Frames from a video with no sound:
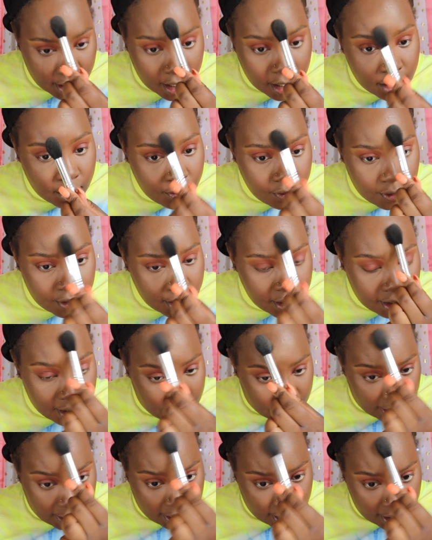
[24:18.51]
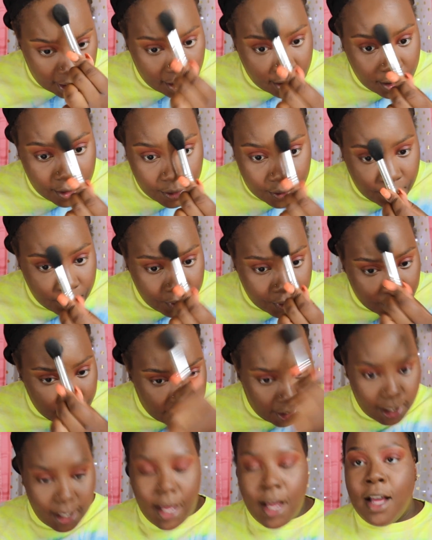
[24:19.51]
I don't really like
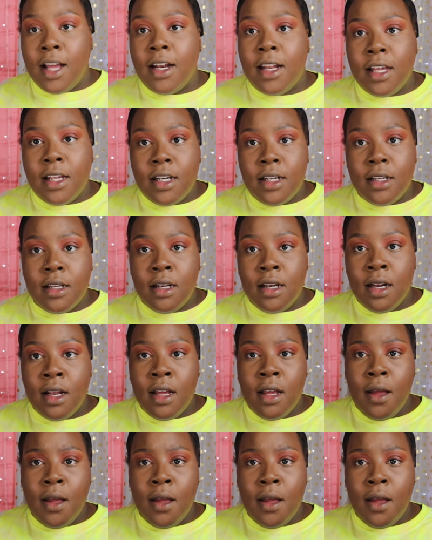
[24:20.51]
forehead highlighting